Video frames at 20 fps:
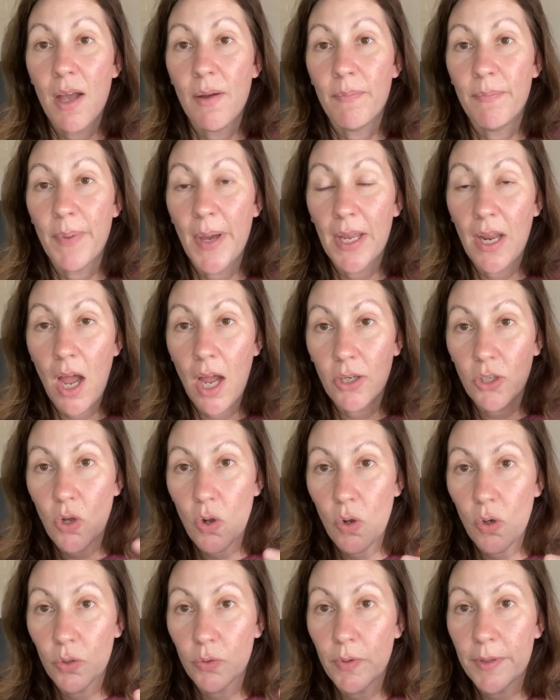but on
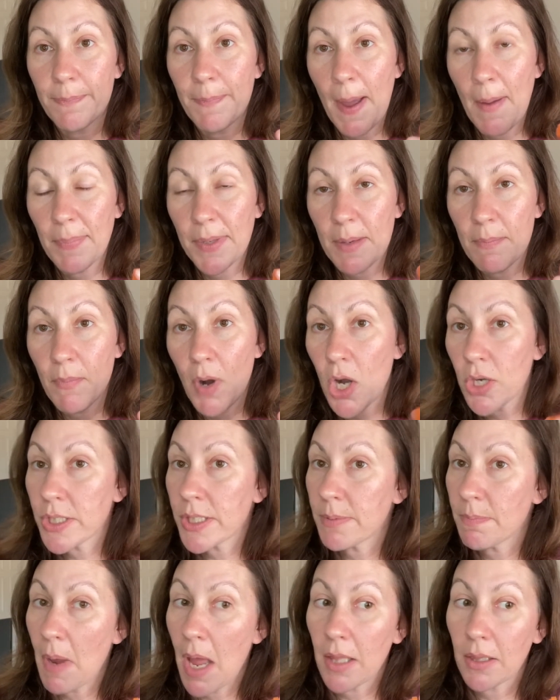Cold with Pumpkin
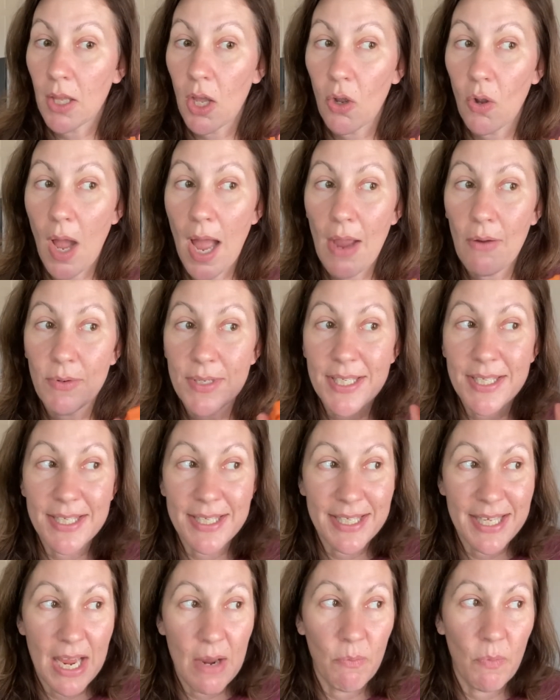Marshmallow, I was the
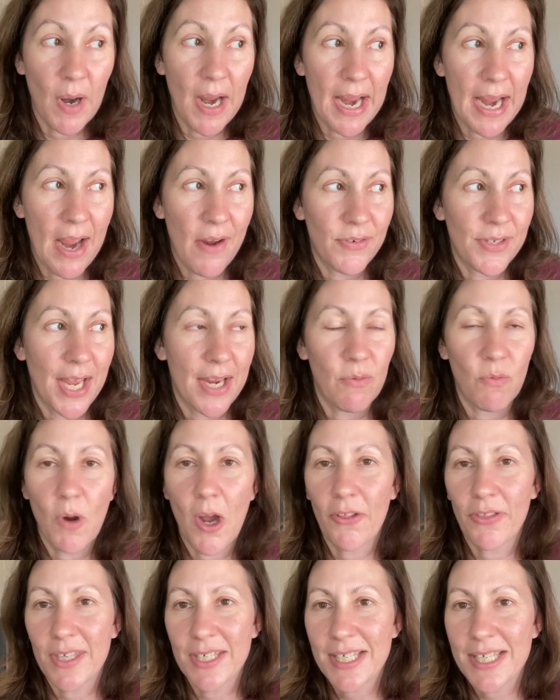same way. I was like, well,
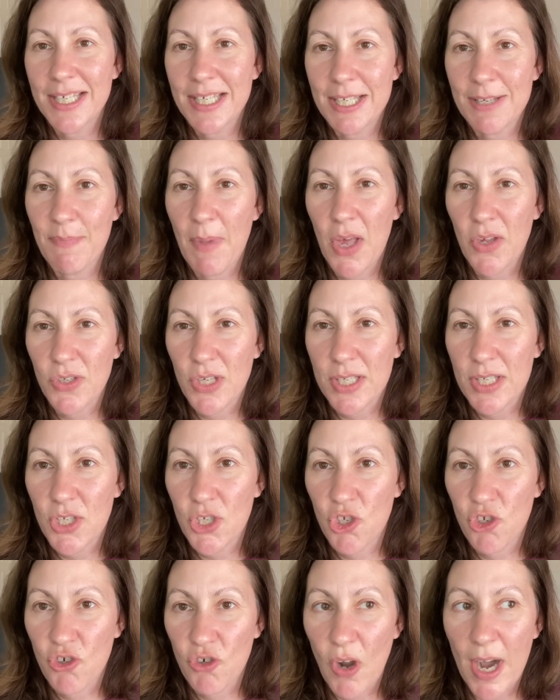this smells
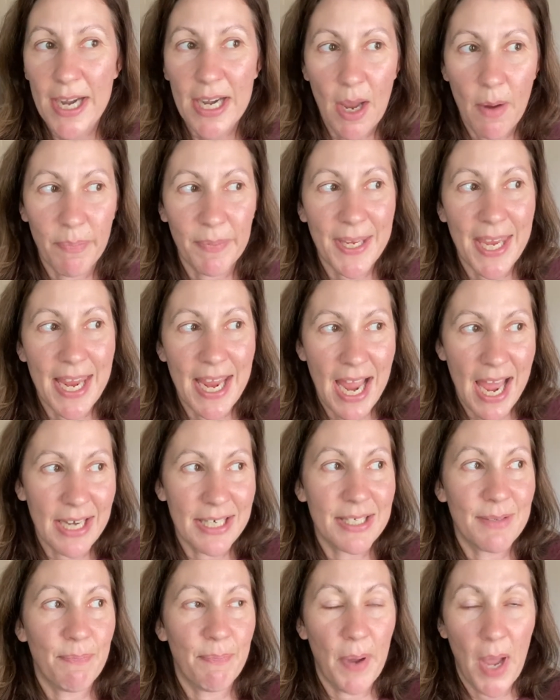straight up
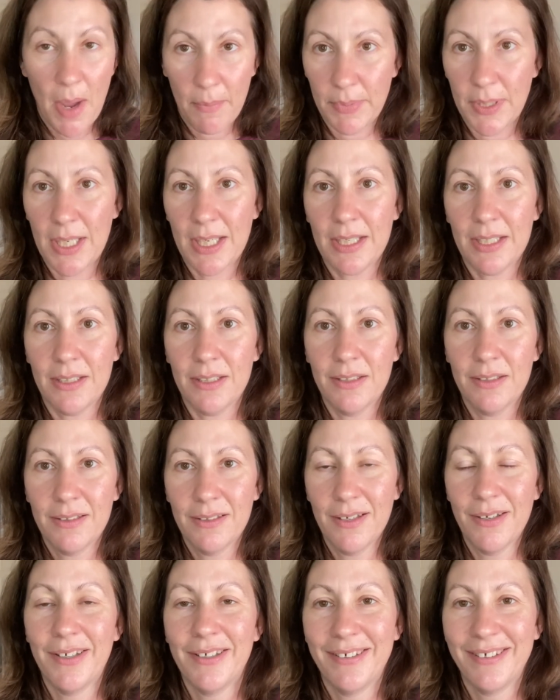canned pumpkin,
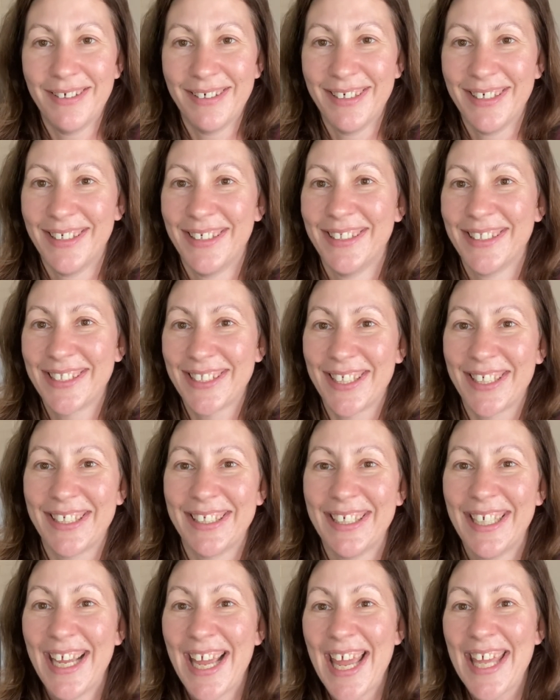
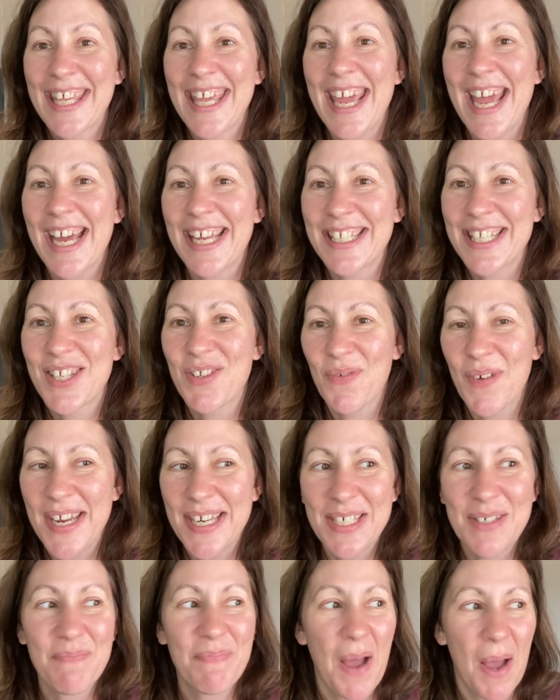canned
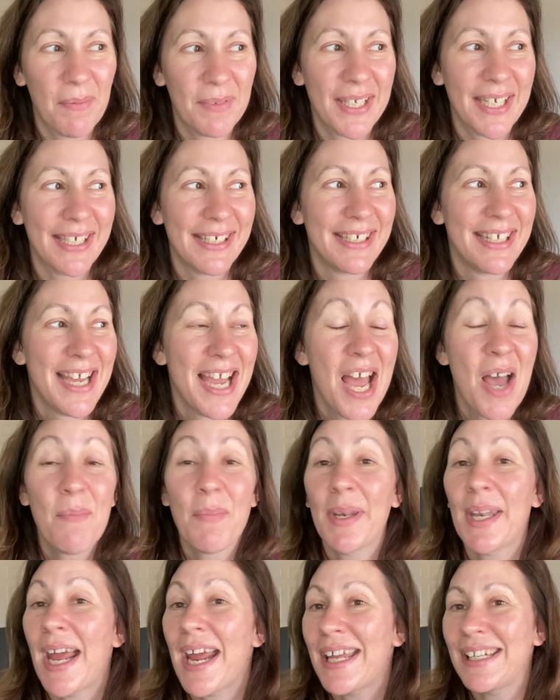sweetened pumpkin,
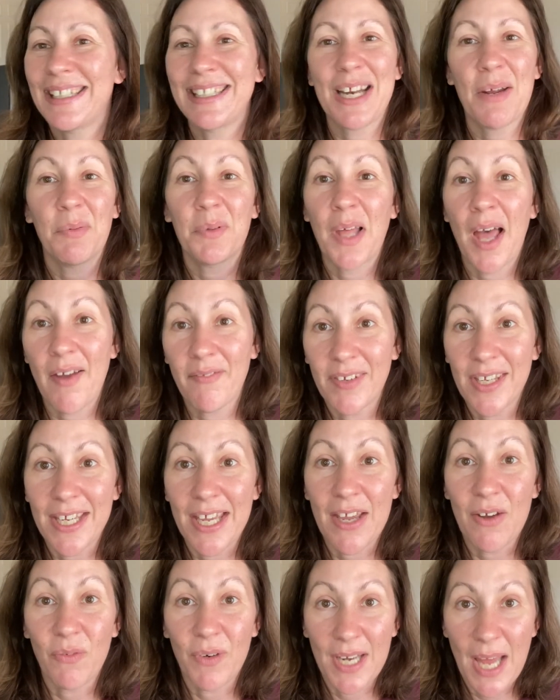but I ended up loving
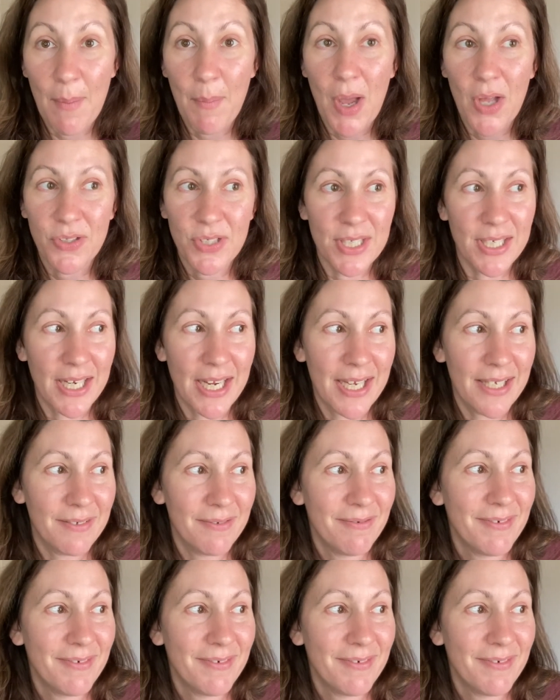it when I melted it.